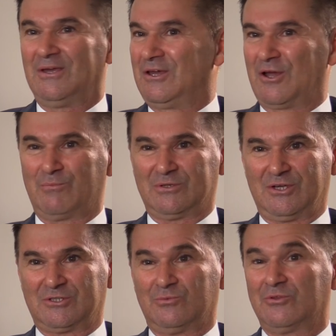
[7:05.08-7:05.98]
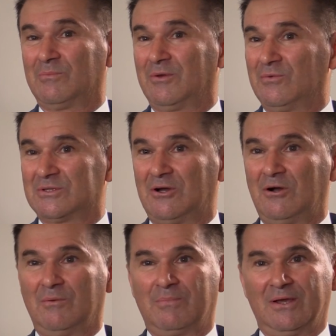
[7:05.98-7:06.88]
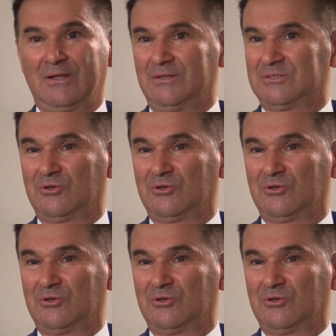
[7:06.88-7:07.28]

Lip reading: income protection, whether it be retirement planning,